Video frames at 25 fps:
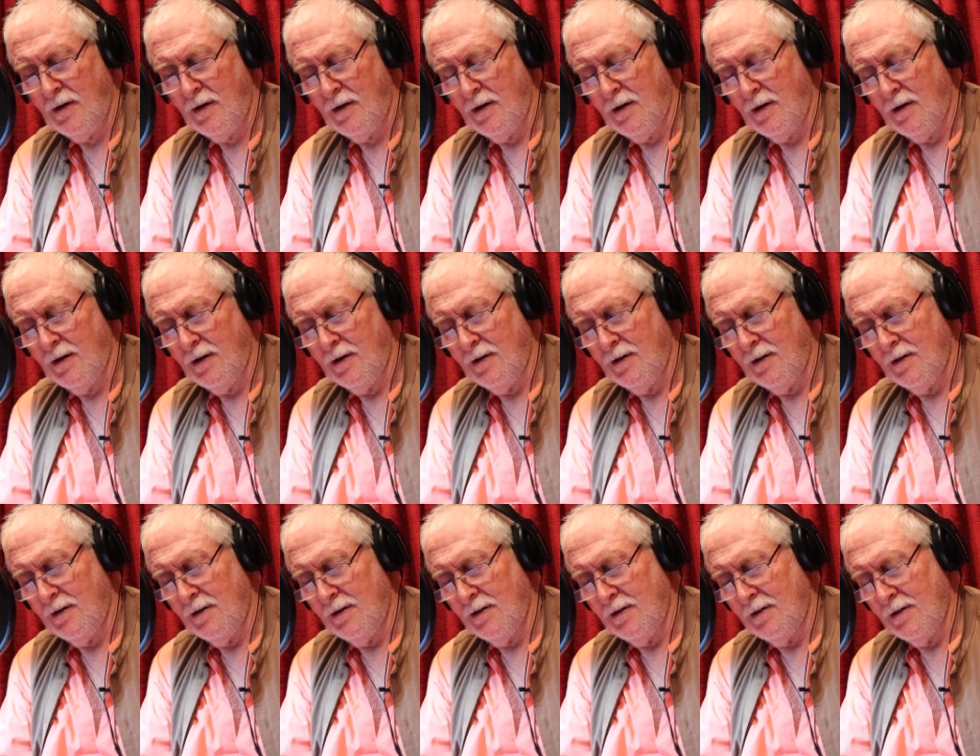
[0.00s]

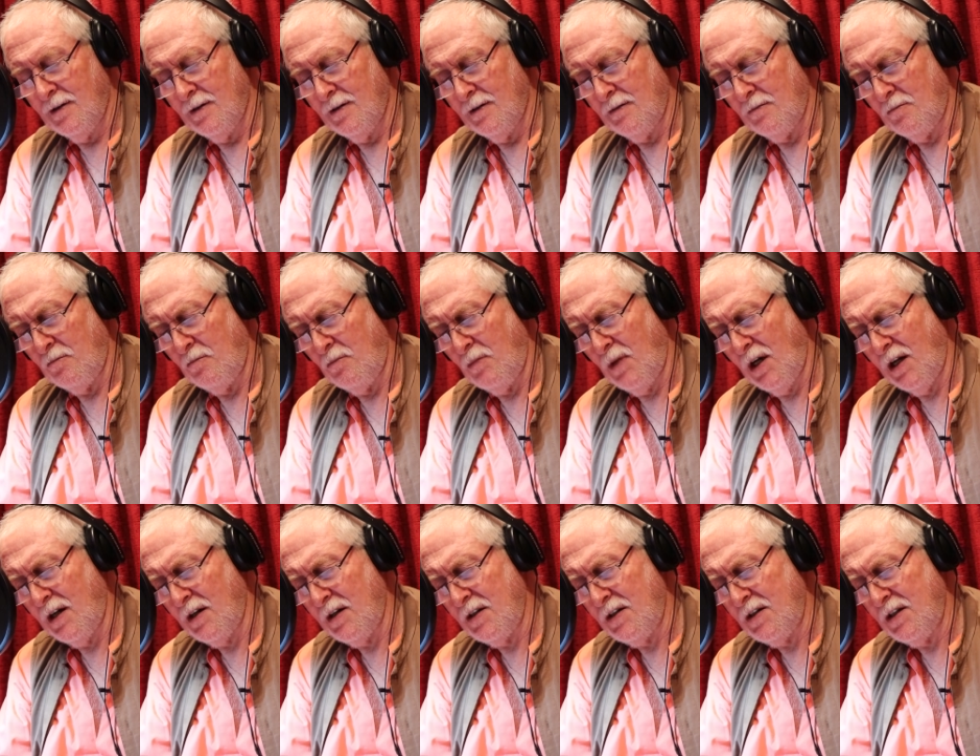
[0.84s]

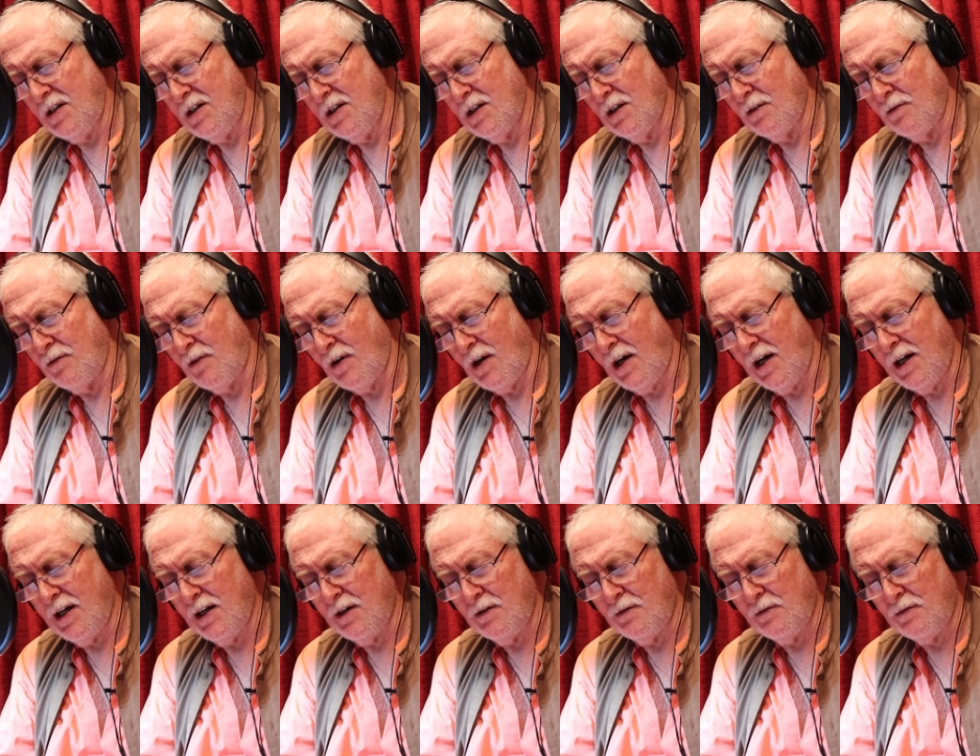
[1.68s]
Melody of
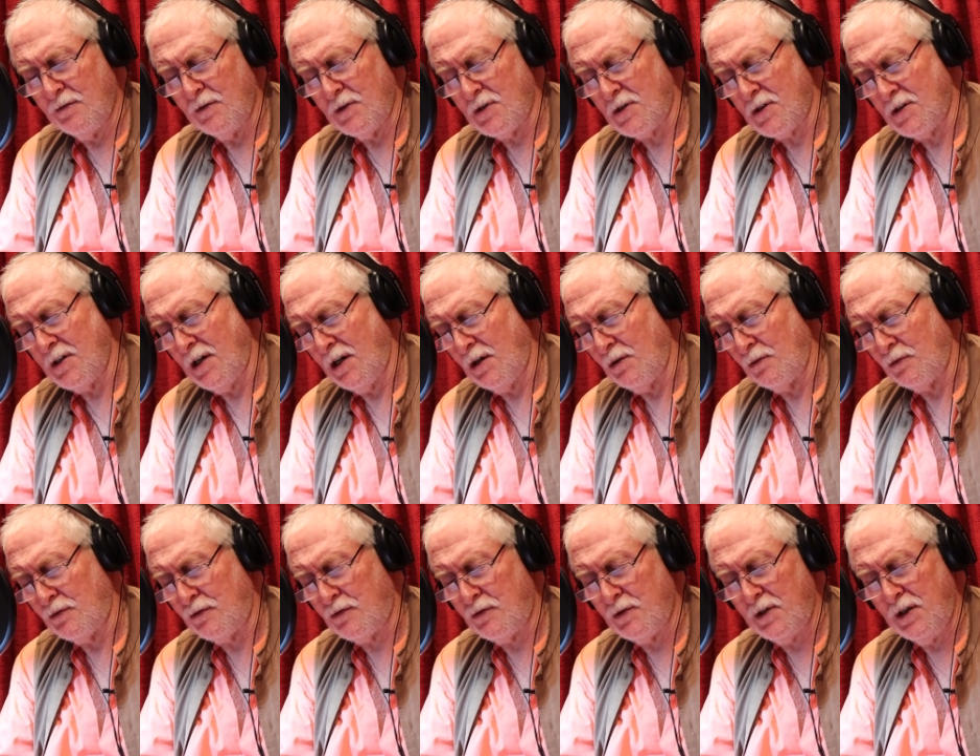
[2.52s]
life is
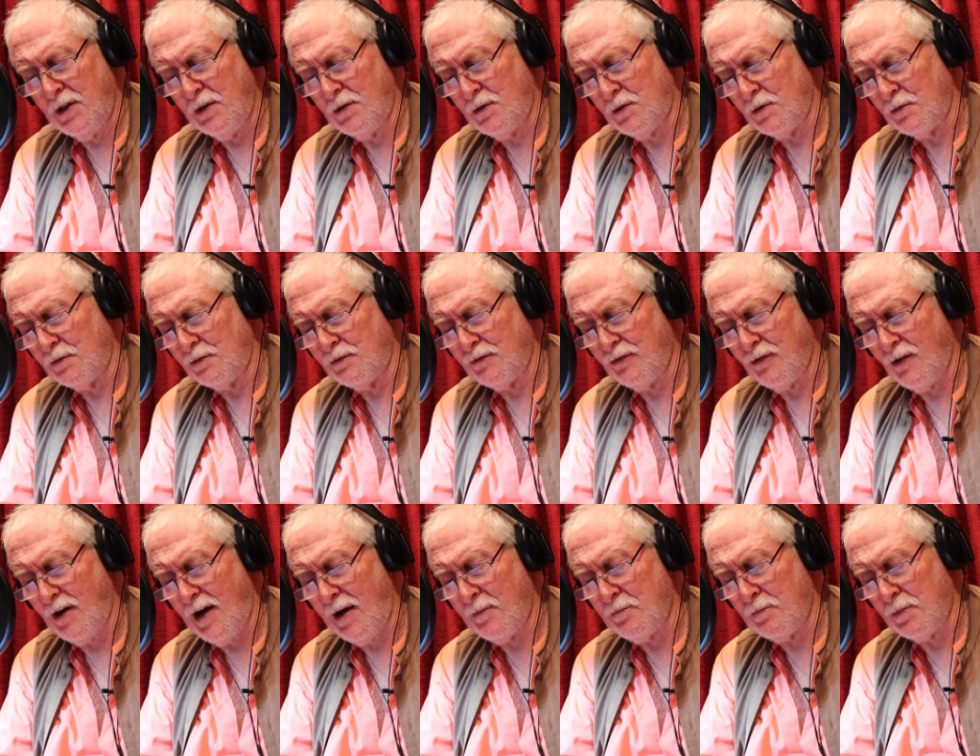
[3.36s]
now free to
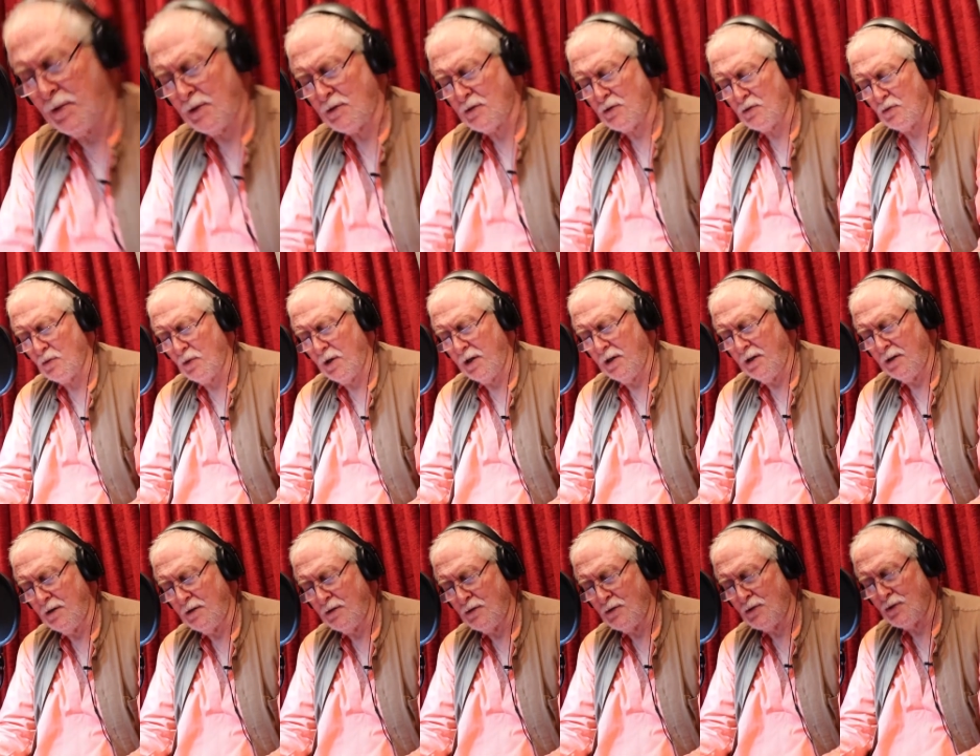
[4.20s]
flap its
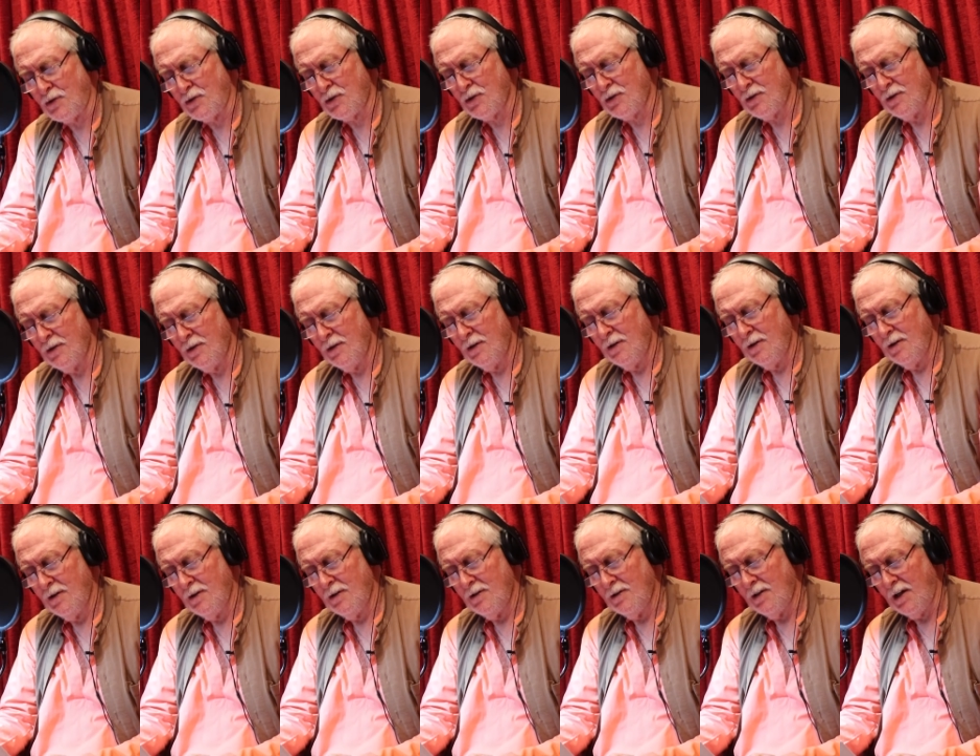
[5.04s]
wings
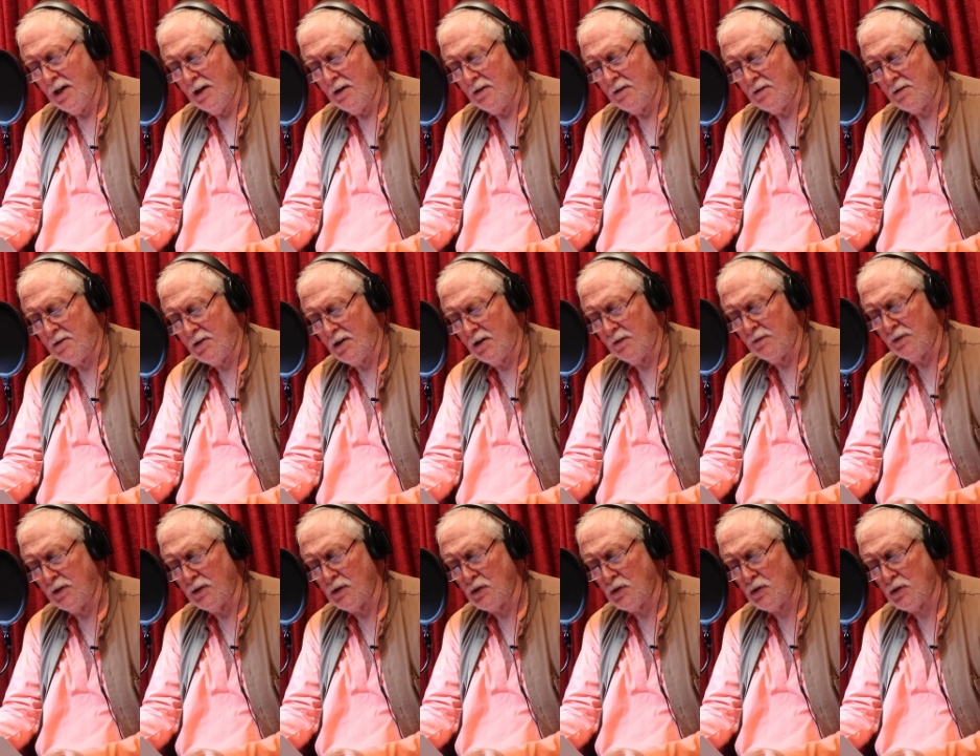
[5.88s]
and
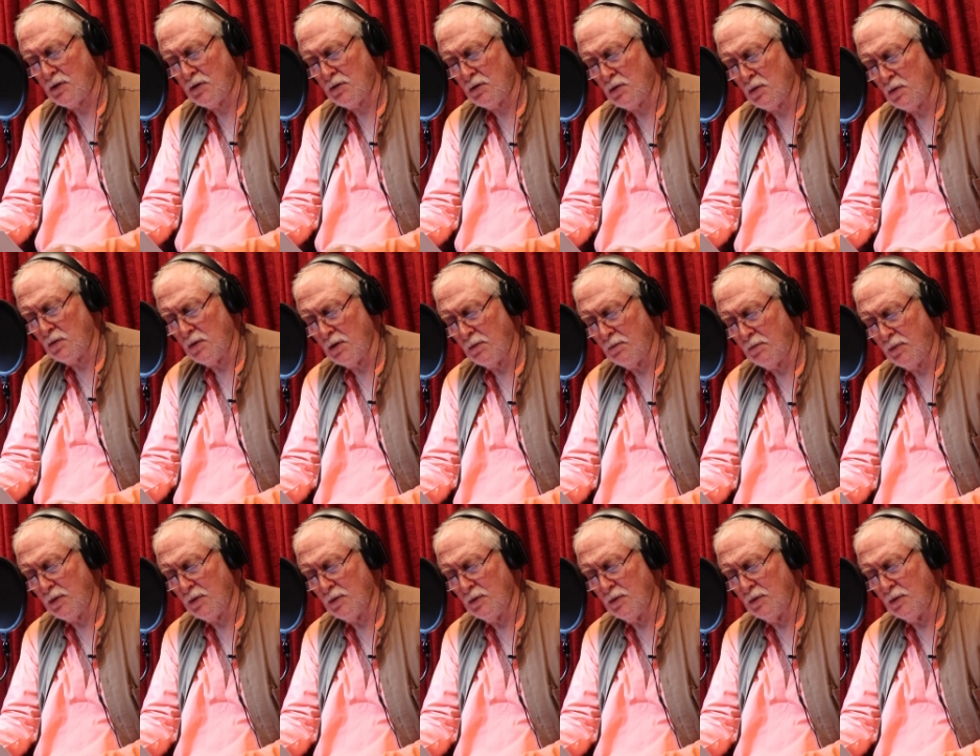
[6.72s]
traverse through the
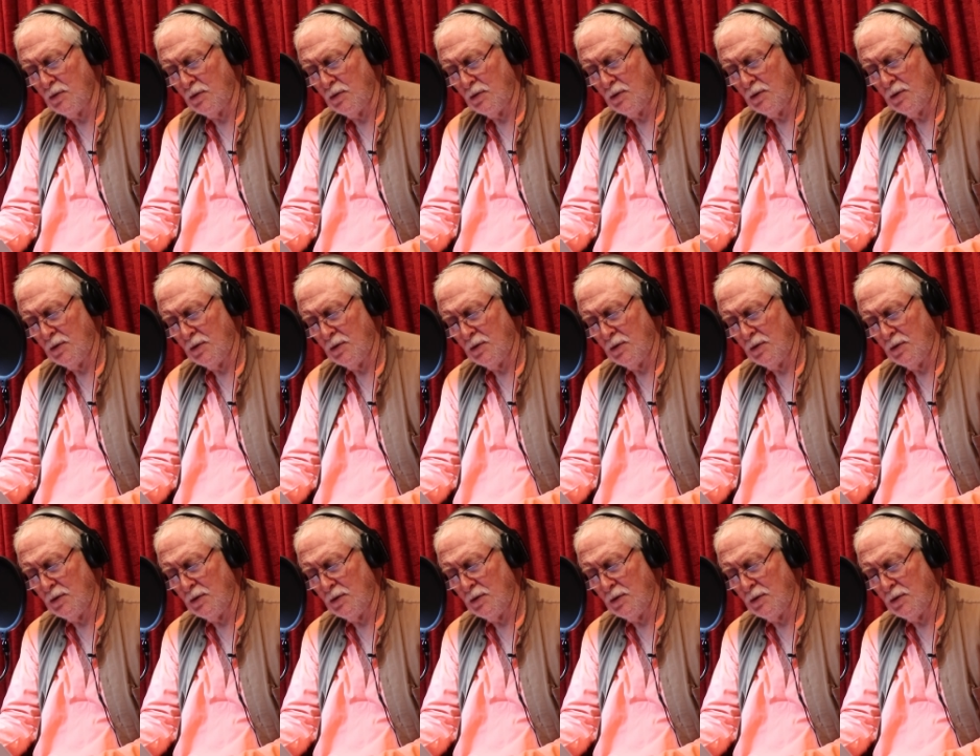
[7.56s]
blue.